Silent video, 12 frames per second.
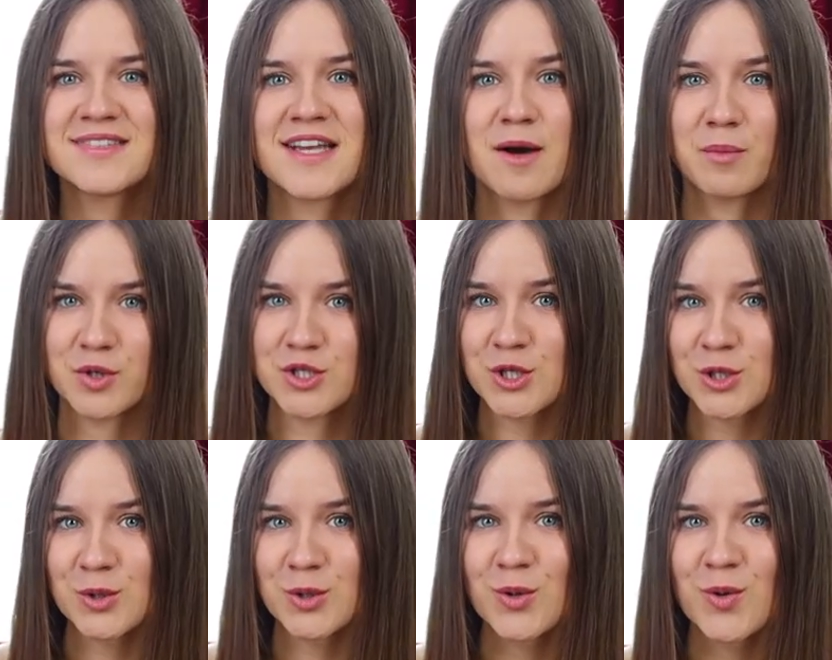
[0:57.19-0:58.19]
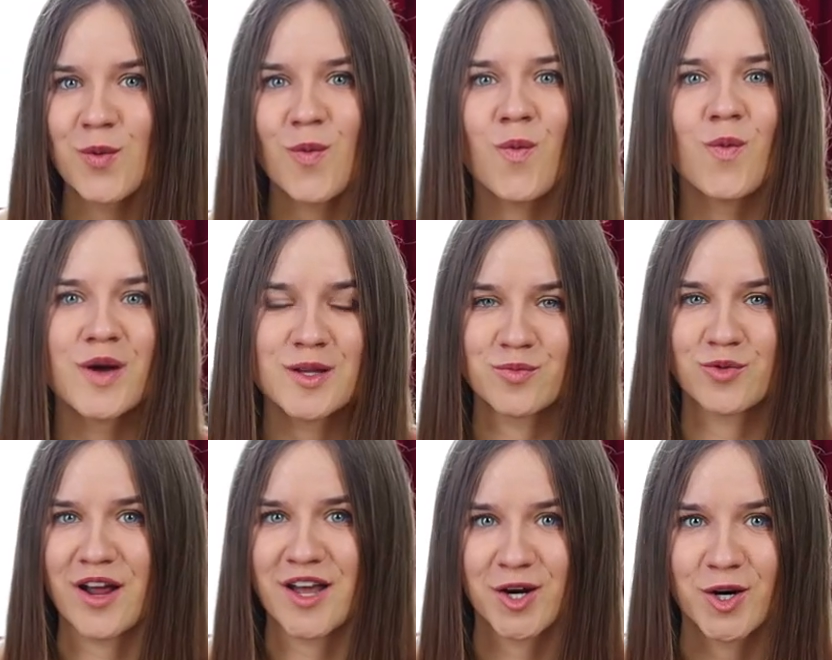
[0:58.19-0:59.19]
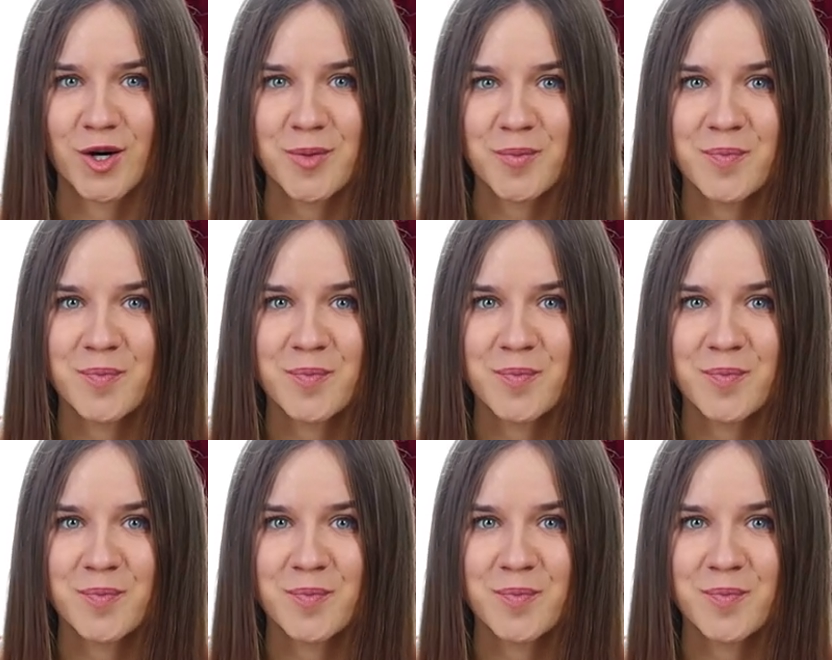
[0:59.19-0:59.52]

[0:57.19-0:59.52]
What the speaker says: Number two, windbreaker.